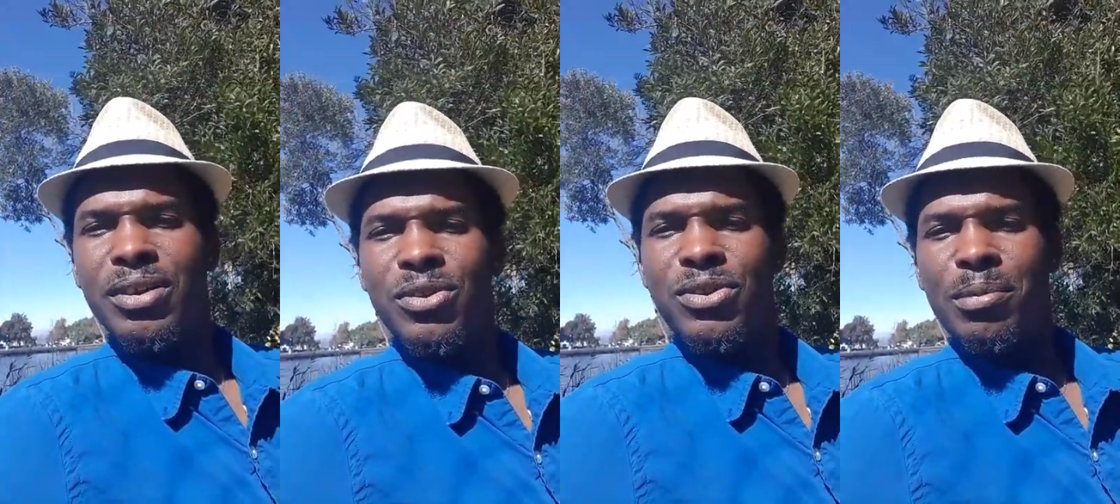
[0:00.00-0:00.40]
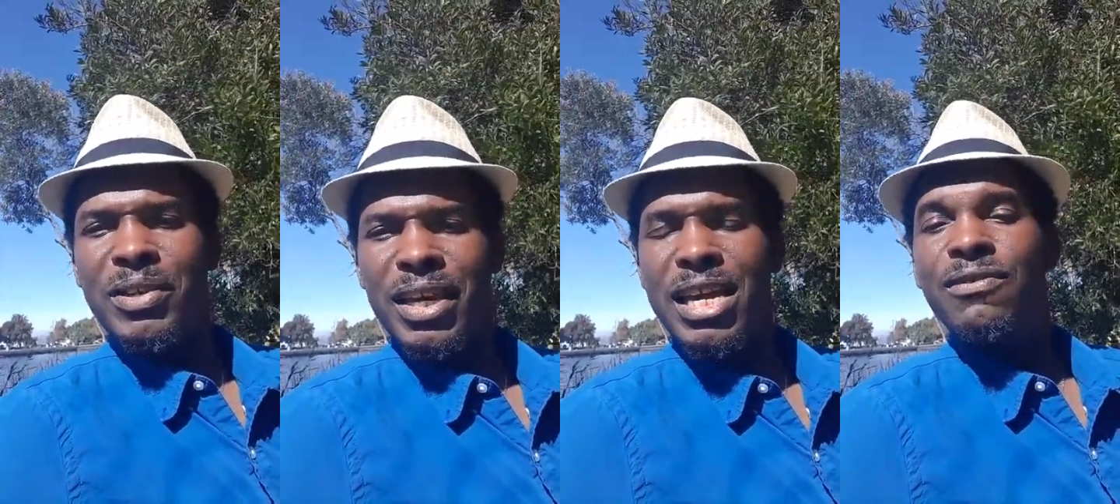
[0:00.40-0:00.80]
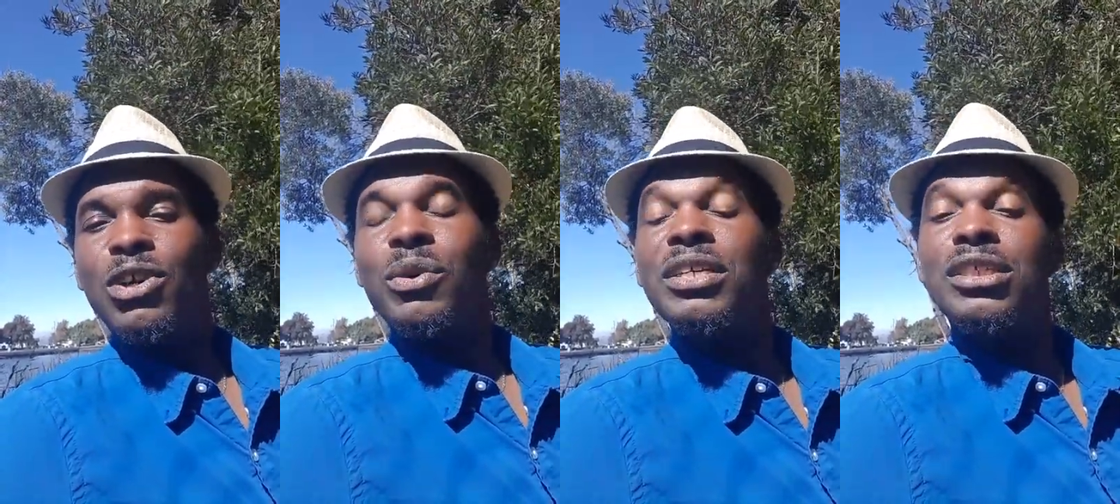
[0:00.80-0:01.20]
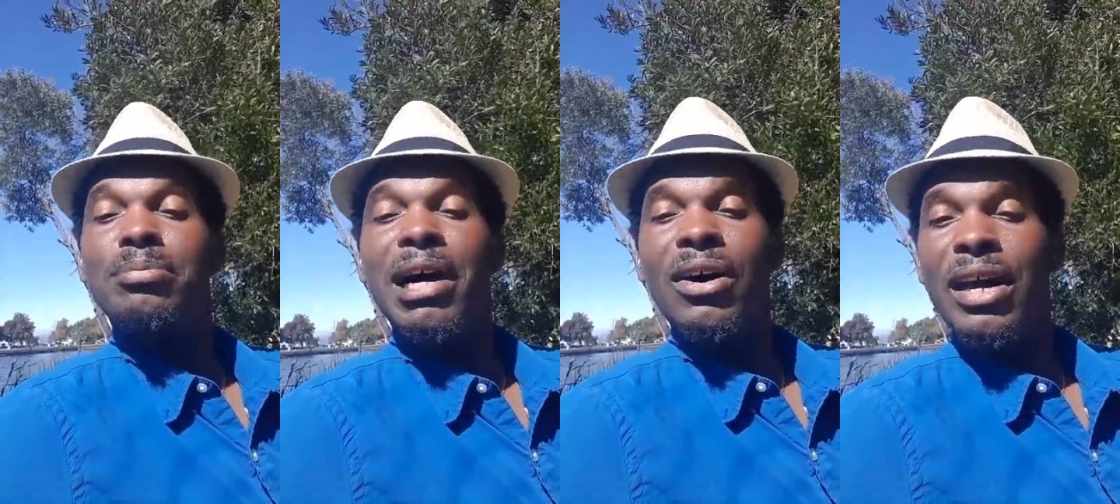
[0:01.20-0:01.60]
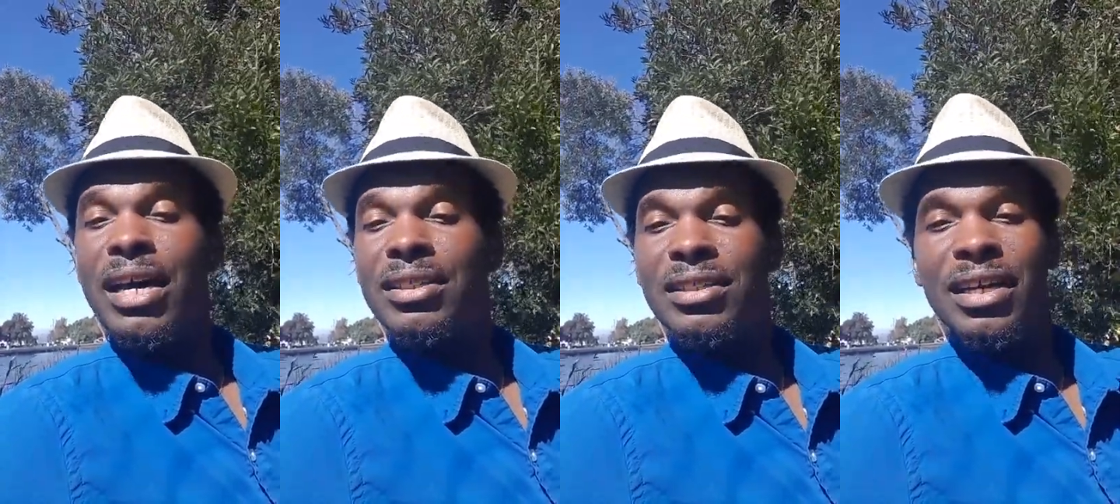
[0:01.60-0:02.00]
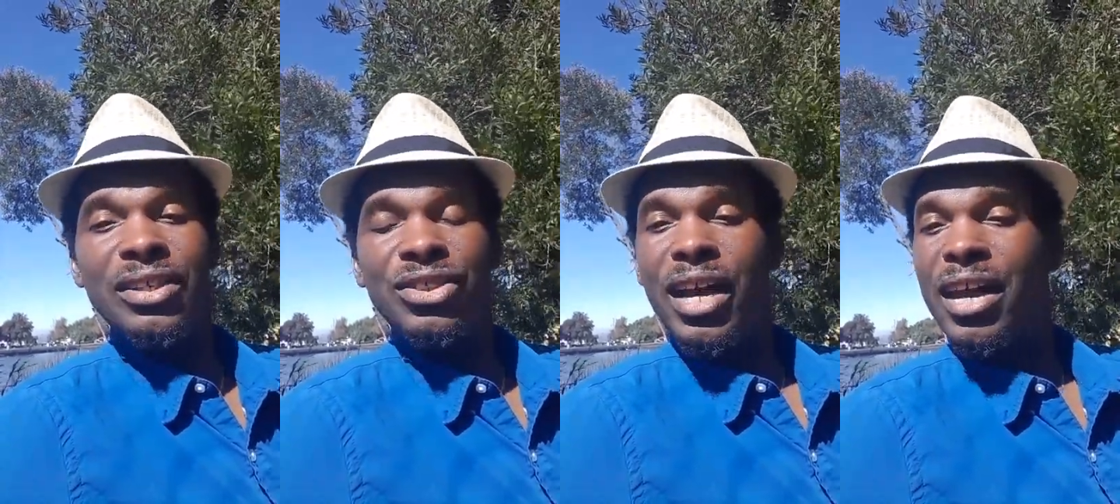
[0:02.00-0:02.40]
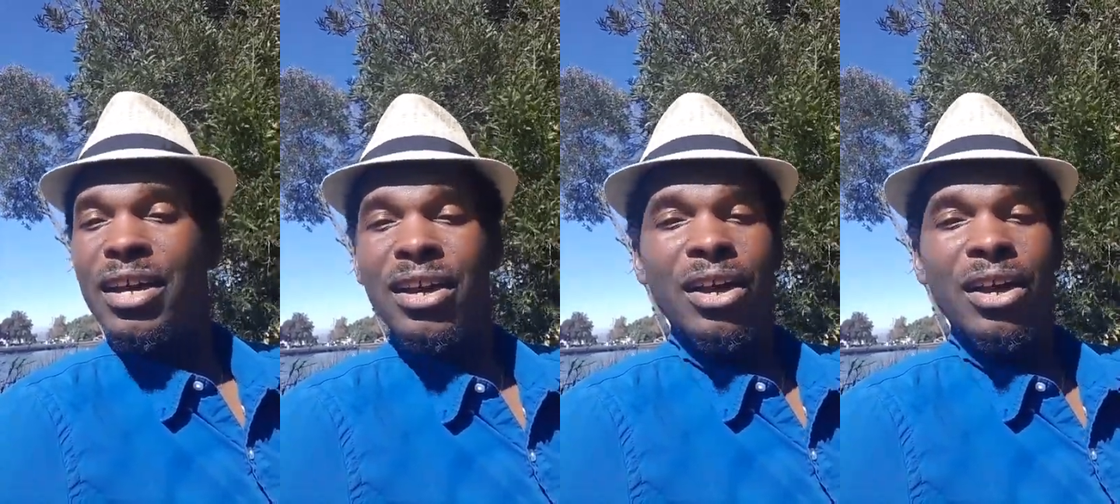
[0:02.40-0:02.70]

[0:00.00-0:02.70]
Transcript: You see what I'm saying? Even though they smile, hey CJ,